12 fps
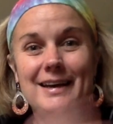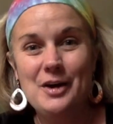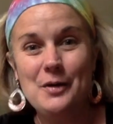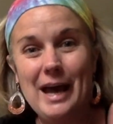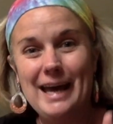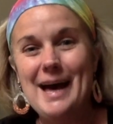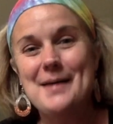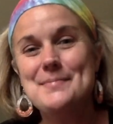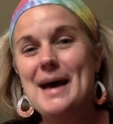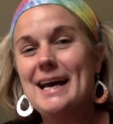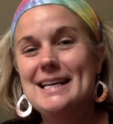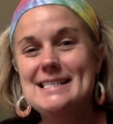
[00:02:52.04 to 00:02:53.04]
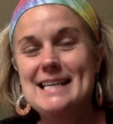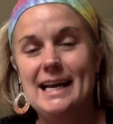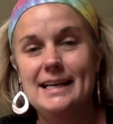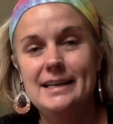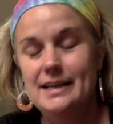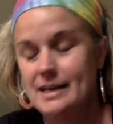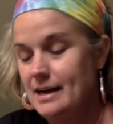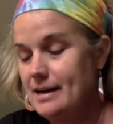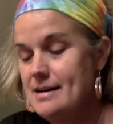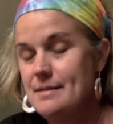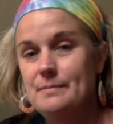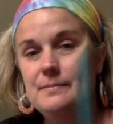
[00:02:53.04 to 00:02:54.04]
Okay, I'm back inside.
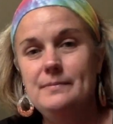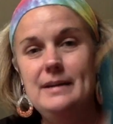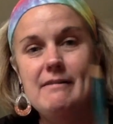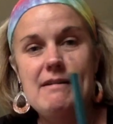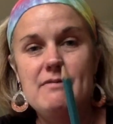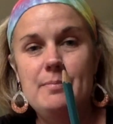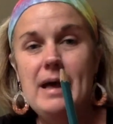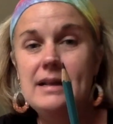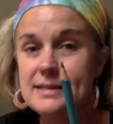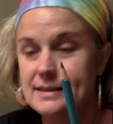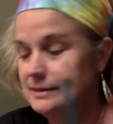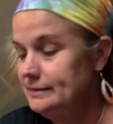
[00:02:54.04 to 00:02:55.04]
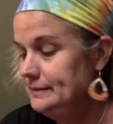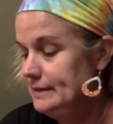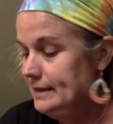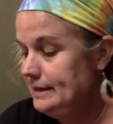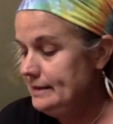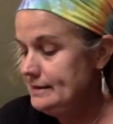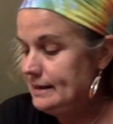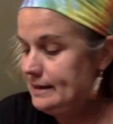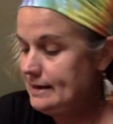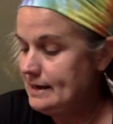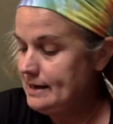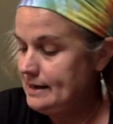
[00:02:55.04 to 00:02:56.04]
Now I have a pencil,
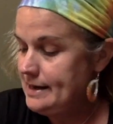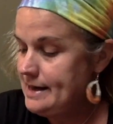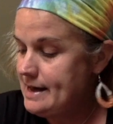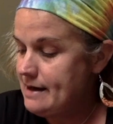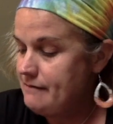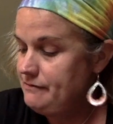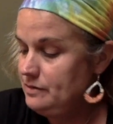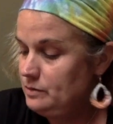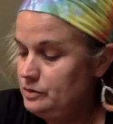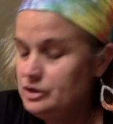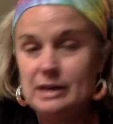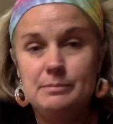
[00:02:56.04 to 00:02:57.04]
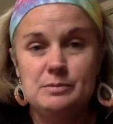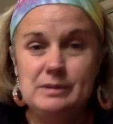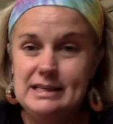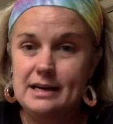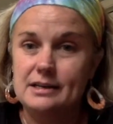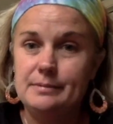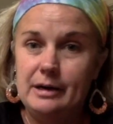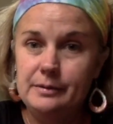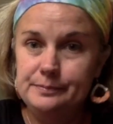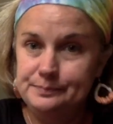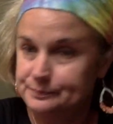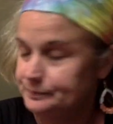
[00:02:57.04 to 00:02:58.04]
and I have those shapes we talked
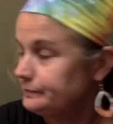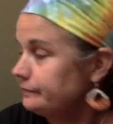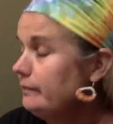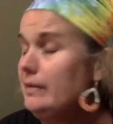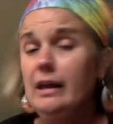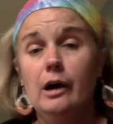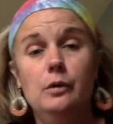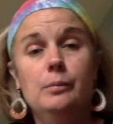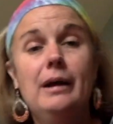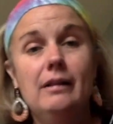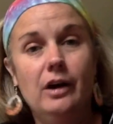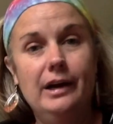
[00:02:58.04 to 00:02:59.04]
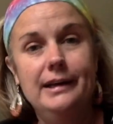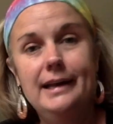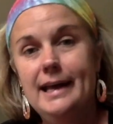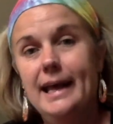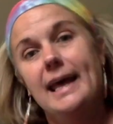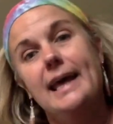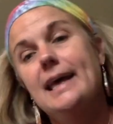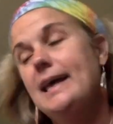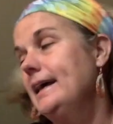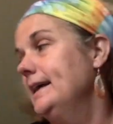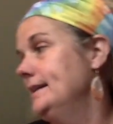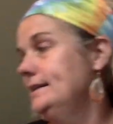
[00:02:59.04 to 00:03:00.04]
about out in my lawn,
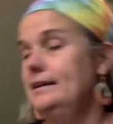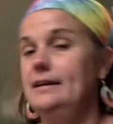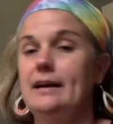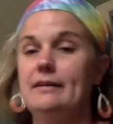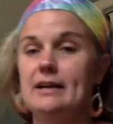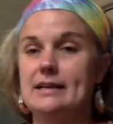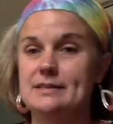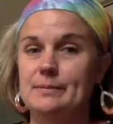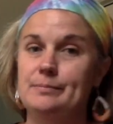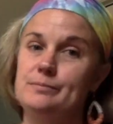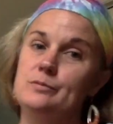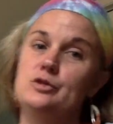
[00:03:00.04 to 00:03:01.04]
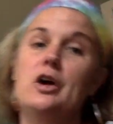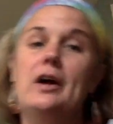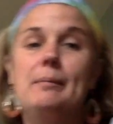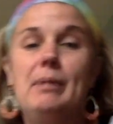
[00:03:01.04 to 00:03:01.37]
and I've got some drawing